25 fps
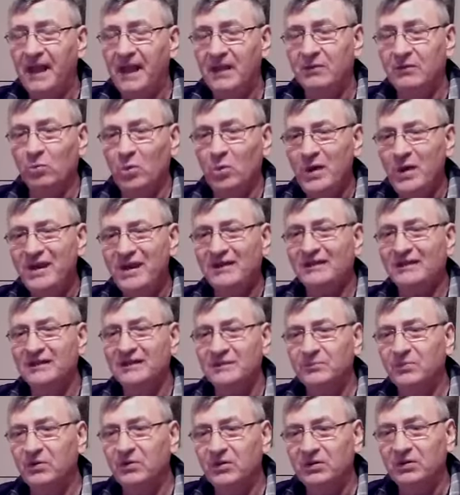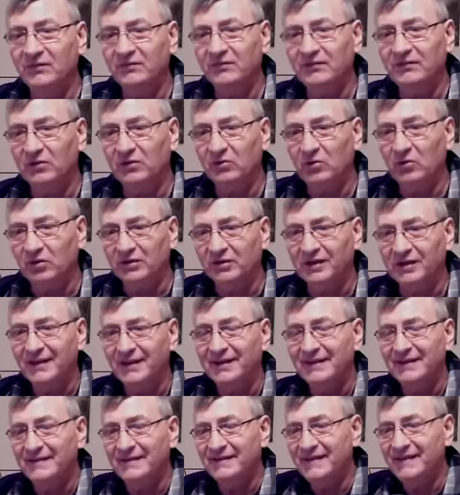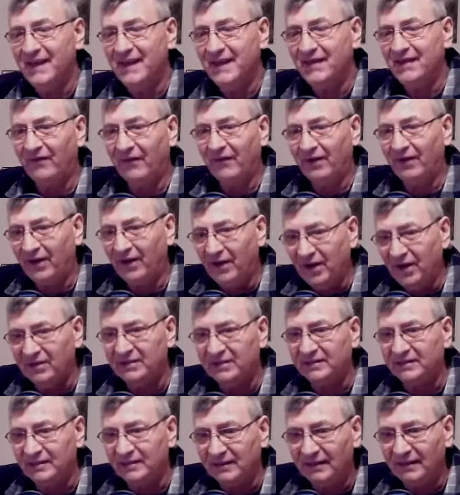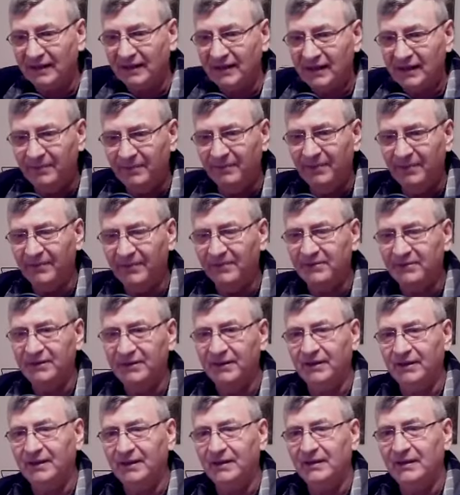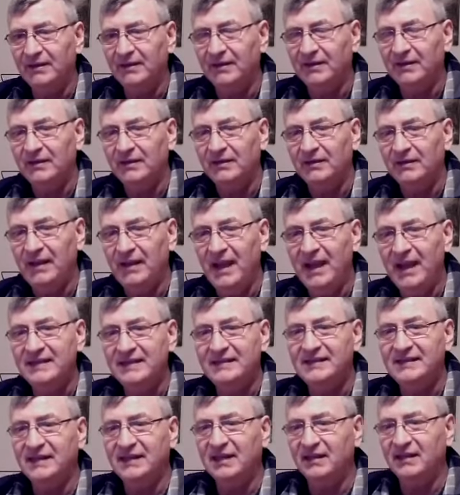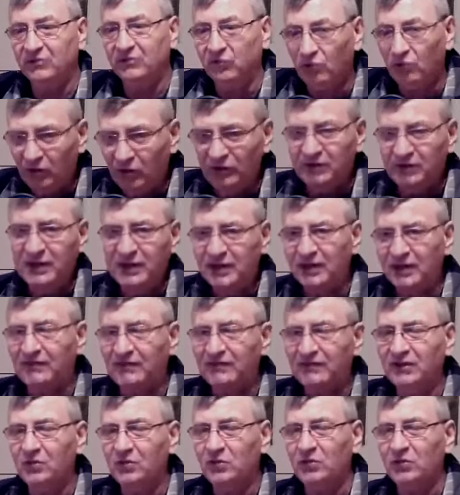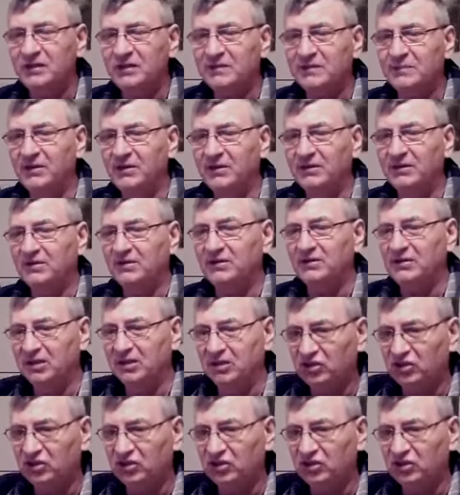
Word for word: And where the Spirit of the Lord, there is liberty. And the anointing of the Holy Spirit